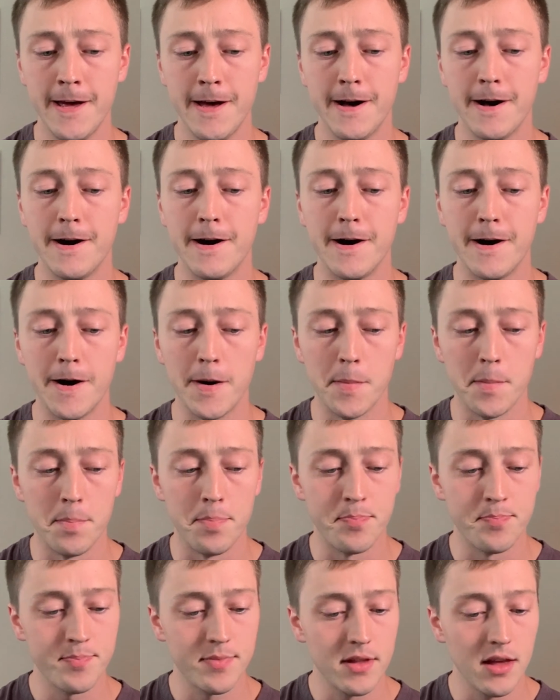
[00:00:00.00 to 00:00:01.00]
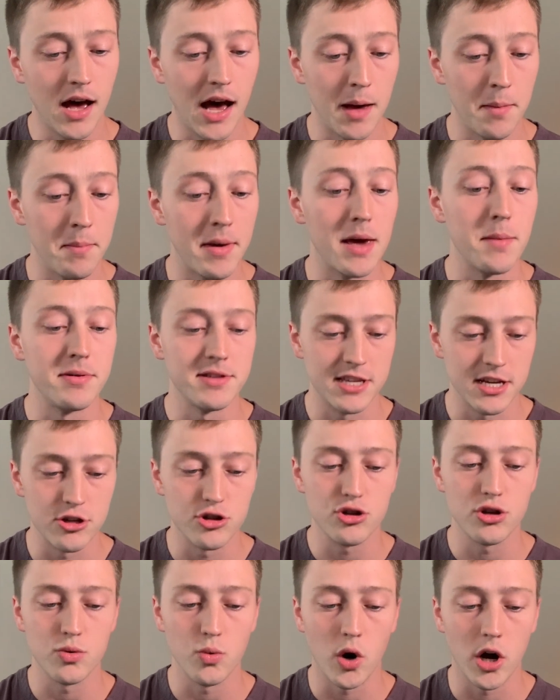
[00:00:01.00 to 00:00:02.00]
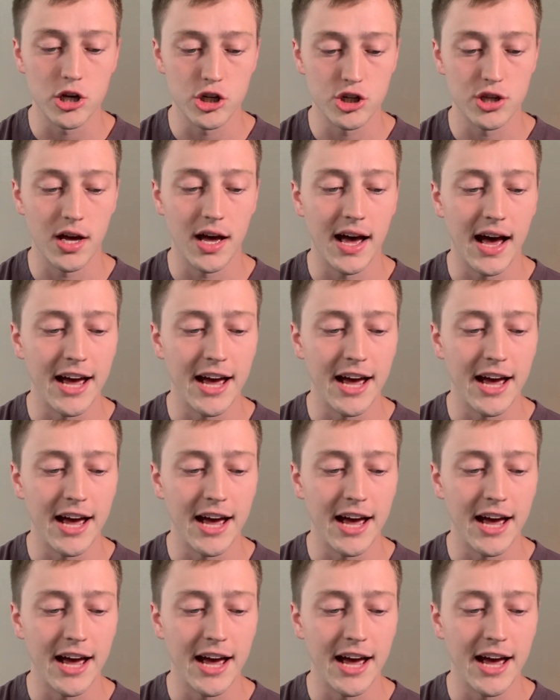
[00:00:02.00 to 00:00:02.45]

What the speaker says: I may potentially watch that.